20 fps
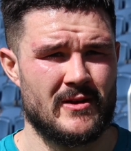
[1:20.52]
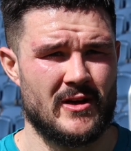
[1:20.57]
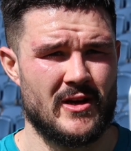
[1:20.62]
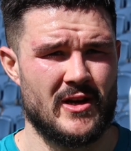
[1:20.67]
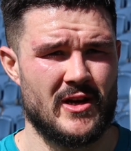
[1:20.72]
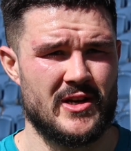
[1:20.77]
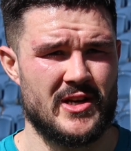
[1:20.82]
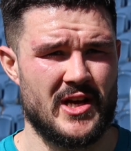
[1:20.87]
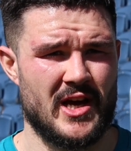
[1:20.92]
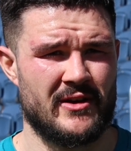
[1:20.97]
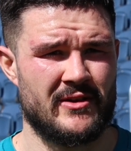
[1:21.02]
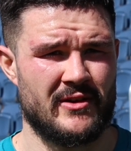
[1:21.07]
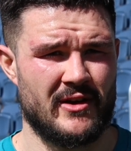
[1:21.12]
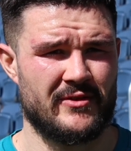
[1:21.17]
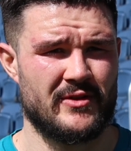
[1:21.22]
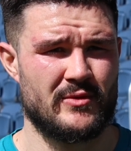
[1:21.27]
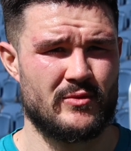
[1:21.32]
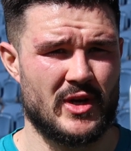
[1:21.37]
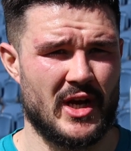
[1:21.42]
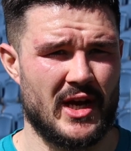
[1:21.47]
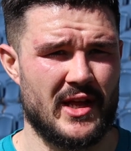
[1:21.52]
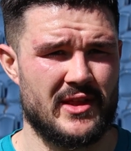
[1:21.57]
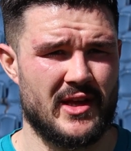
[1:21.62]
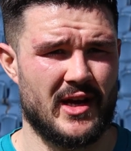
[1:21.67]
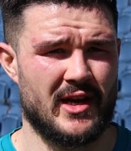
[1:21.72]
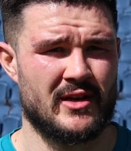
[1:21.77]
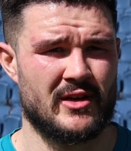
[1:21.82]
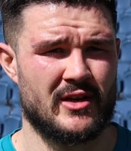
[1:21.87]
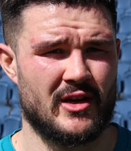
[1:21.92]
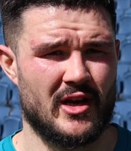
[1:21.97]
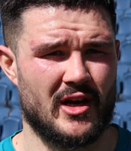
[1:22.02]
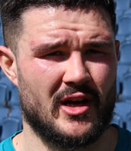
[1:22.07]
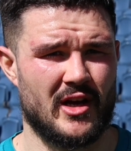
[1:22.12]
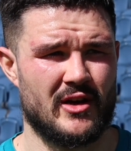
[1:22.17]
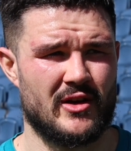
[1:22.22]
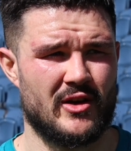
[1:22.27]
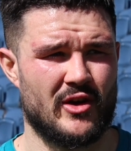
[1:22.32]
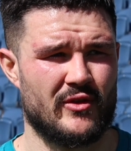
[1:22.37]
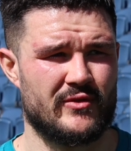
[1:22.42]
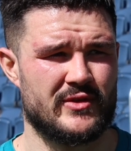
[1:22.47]
Yeah, I think we're getting
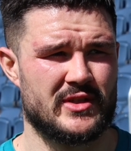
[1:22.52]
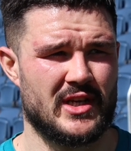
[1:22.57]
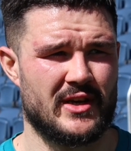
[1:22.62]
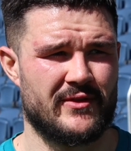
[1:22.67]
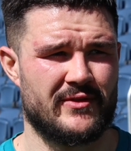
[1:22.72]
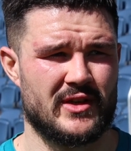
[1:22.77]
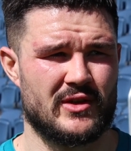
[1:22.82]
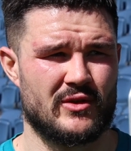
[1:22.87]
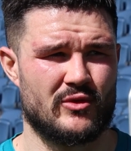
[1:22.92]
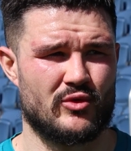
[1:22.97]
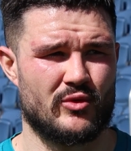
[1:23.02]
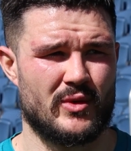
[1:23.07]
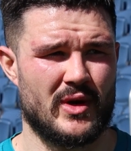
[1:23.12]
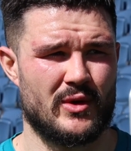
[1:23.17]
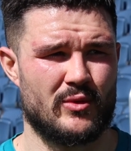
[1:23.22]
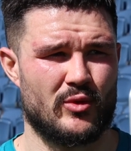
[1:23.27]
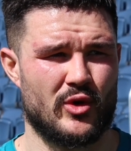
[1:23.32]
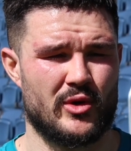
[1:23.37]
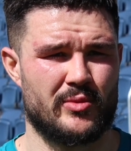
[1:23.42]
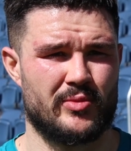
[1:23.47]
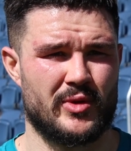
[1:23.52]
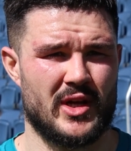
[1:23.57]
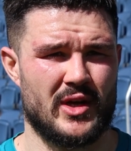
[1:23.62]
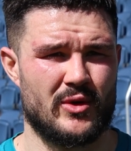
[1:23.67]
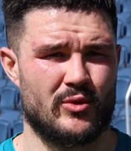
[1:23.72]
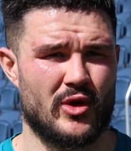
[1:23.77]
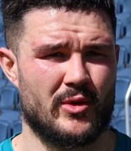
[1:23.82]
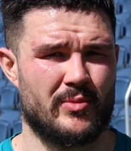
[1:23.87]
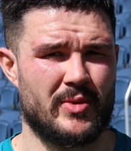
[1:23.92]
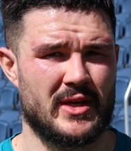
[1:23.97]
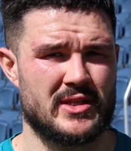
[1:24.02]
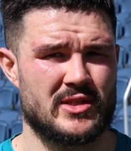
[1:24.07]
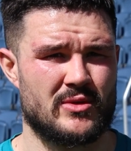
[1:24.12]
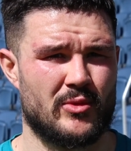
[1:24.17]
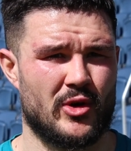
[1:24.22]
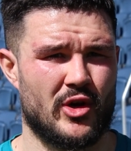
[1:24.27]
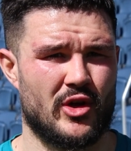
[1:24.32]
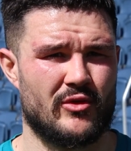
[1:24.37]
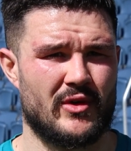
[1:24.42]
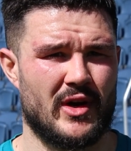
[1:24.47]
there. Obviously, I think the way we want to play, we want to pass
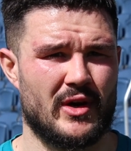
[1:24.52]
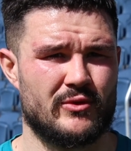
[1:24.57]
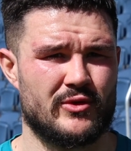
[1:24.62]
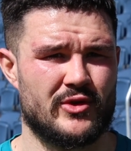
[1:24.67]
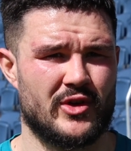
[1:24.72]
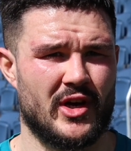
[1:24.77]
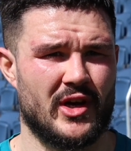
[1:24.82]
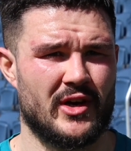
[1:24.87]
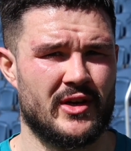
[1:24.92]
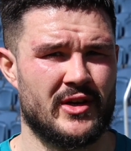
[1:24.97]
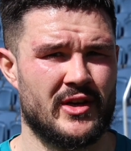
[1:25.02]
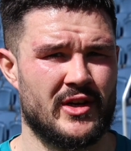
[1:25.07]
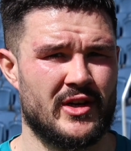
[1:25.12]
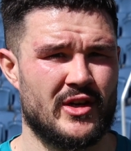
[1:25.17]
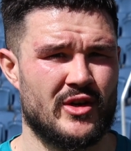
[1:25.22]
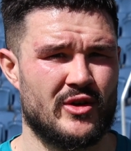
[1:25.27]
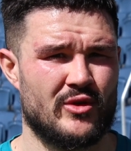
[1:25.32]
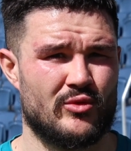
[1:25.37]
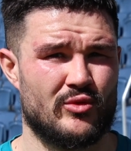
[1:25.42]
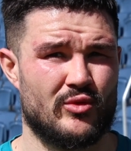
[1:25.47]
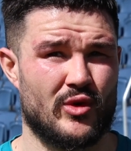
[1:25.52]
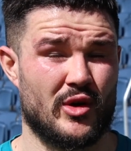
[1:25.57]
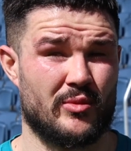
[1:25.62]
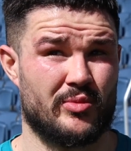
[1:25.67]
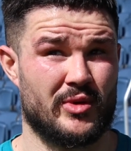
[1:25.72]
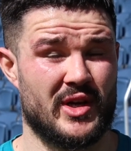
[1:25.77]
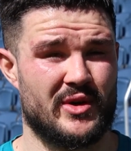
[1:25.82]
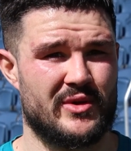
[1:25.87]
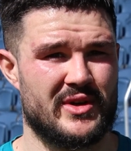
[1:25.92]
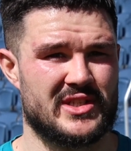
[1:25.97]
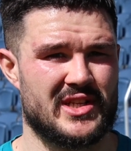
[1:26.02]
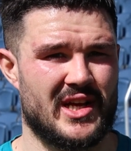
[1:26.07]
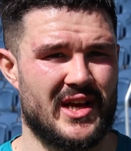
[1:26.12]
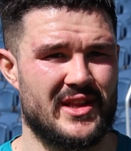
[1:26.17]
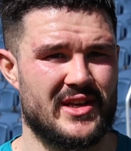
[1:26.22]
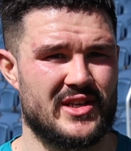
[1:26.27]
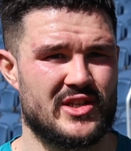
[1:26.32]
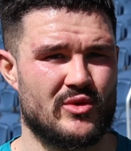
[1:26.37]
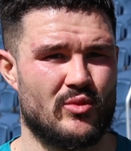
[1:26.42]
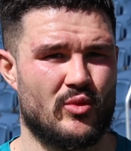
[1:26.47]
the ball around, we want to play when it's
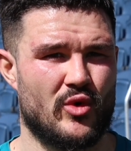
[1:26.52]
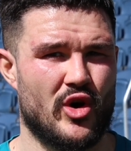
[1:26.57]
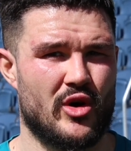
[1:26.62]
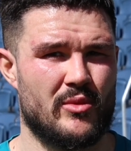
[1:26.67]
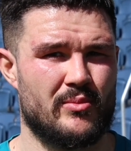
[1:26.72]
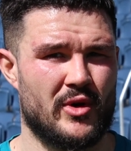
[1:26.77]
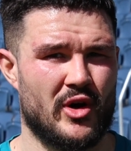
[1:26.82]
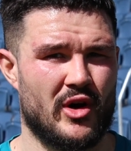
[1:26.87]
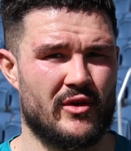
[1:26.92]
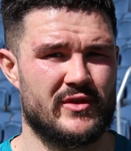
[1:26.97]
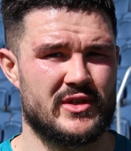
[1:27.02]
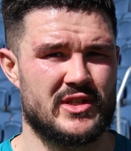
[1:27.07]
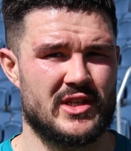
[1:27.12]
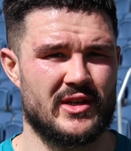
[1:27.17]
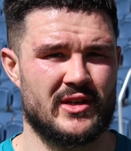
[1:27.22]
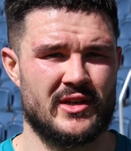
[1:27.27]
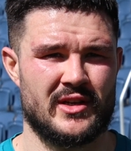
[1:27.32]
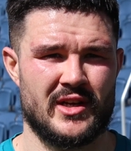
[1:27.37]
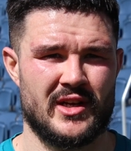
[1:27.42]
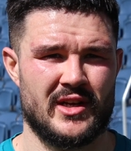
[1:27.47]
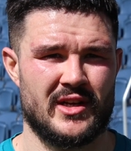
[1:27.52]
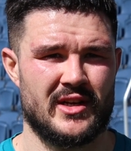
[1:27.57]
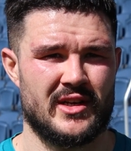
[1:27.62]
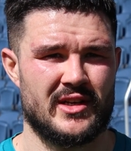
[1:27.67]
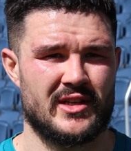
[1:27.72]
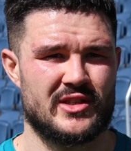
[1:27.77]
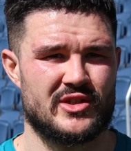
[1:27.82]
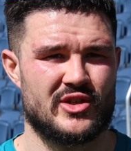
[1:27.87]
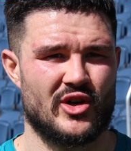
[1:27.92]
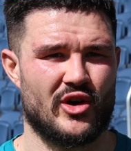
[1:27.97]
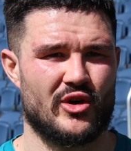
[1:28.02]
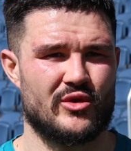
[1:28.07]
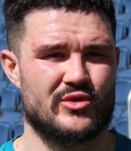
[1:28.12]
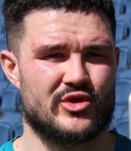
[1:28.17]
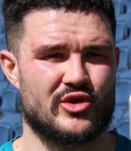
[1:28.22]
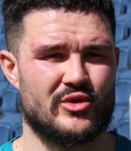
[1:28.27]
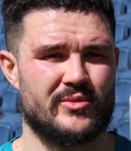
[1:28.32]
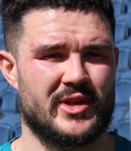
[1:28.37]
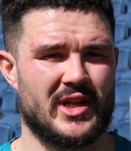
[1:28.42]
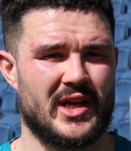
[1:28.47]
like this and warm, but obviously it's not
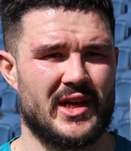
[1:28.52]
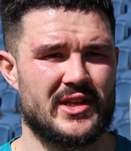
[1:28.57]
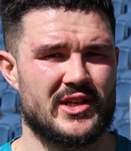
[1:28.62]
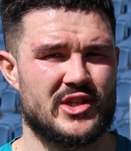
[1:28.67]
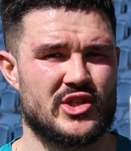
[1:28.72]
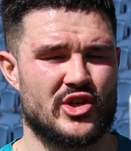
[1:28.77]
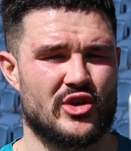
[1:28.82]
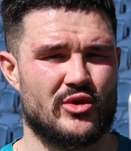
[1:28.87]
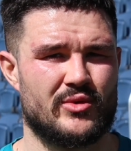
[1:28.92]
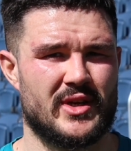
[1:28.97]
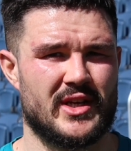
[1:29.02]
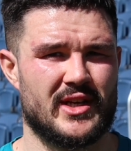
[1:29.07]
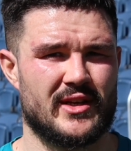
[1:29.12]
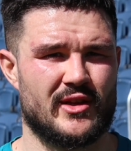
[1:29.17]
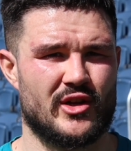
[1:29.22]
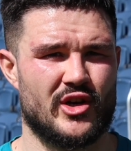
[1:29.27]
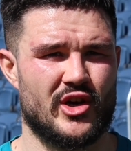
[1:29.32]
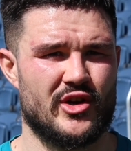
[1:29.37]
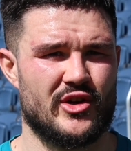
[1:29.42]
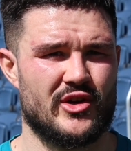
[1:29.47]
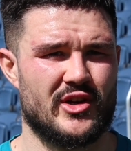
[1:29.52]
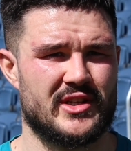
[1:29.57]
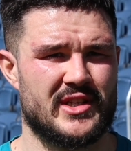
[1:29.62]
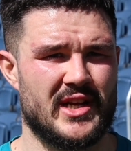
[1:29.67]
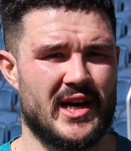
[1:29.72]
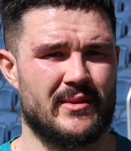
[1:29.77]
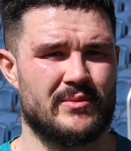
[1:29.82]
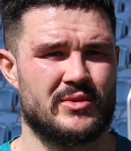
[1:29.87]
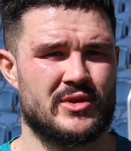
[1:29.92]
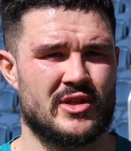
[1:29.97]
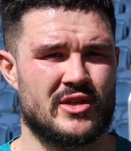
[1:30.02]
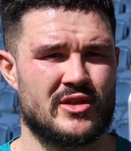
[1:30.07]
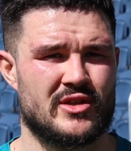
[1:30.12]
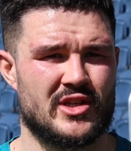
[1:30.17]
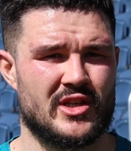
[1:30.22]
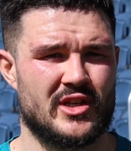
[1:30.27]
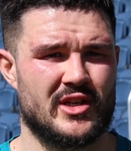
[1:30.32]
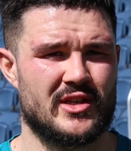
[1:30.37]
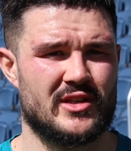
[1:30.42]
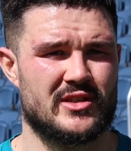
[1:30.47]
always going to be like this, so we need to learn and adapt
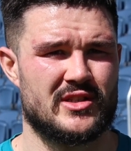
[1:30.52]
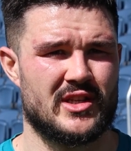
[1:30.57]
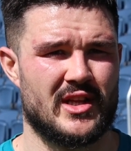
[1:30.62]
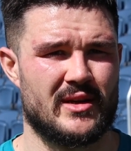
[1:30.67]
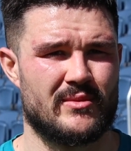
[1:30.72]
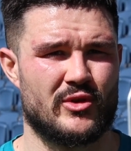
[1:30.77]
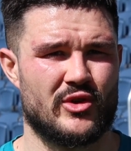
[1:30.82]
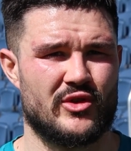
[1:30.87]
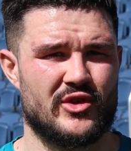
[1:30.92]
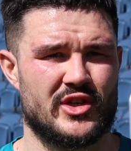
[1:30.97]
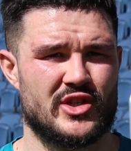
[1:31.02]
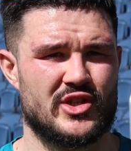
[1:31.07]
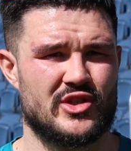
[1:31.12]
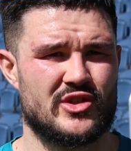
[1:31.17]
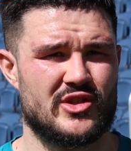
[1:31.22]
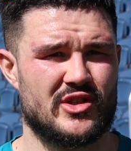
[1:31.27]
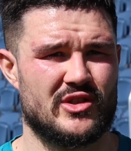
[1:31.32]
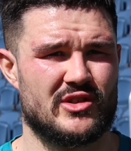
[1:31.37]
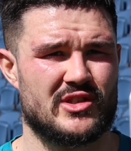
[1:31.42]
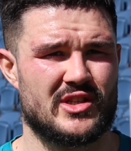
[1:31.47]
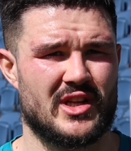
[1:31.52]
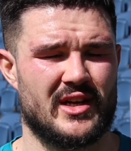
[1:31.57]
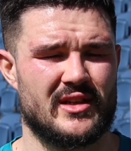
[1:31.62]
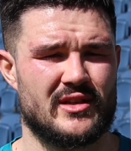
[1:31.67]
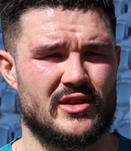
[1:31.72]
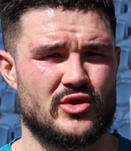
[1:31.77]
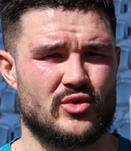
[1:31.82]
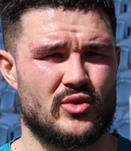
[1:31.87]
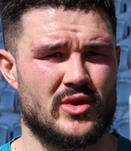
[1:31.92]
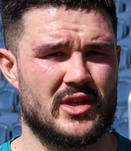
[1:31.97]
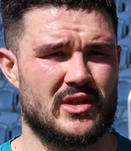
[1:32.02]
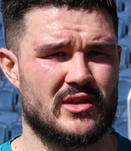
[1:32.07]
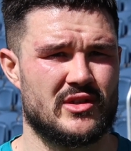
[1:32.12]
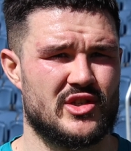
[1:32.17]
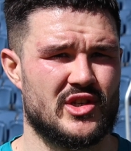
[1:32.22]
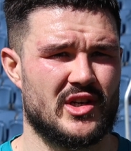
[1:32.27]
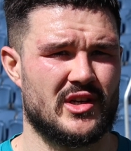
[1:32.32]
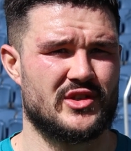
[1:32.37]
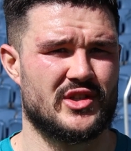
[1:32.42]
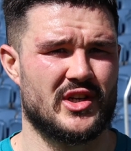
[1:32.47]
to them conditions and slightly tweak
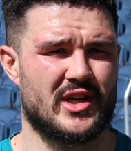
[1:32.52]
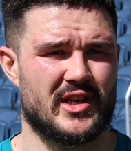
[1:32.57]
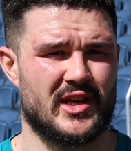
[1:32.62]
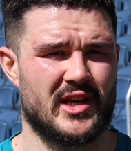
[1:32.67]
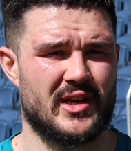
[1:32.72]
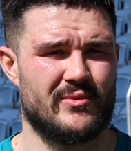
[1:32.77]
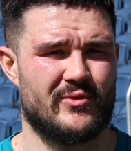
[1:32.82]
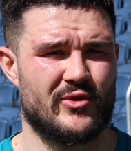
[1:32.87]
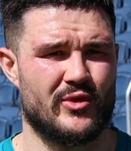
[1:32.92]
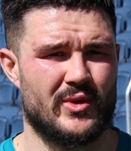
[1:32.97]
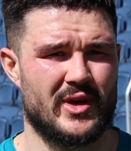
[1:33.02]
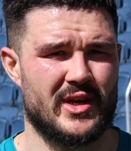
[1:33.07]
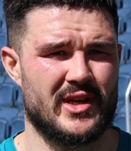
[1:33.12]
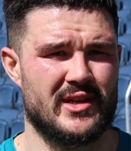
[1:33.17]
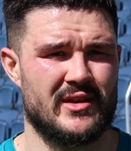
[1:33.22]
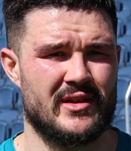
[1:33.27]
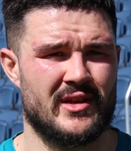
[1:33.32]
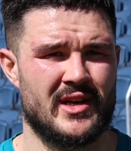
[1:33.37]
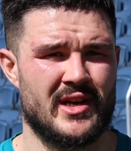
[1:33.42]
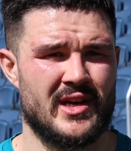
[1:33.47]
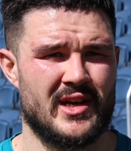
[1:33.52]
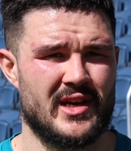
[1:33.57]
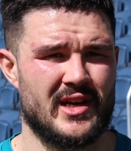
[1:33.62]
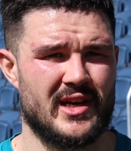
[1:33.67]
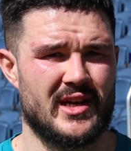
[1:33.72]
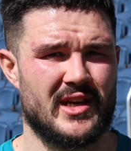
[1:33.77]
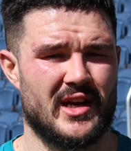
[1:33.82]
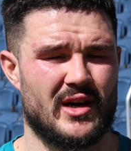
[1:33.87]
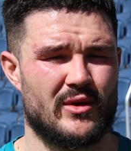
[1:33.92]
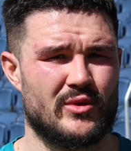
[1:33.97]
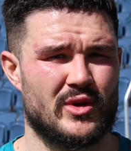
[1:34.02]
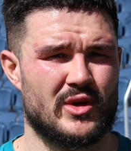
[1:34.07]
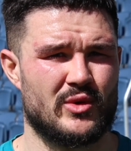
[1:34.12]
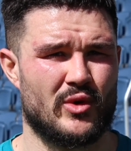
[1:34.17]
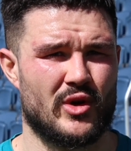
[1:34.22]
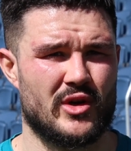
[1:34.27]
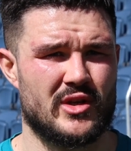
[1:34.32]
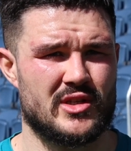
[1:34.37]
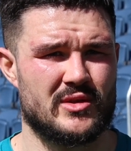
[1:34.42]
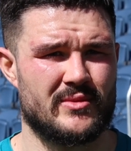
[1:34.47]
and change our game for when it and how we
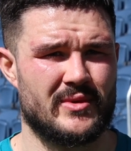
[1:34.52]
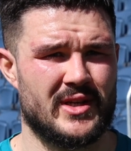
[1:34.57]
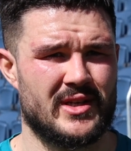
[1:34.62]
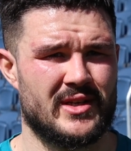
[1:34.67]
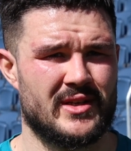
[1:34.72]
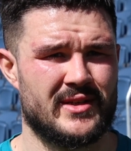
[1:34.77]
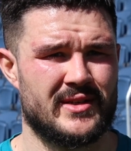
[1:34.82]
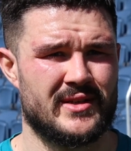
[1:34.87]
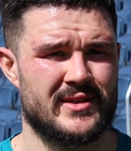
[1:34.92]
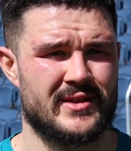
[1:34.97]
want it to be.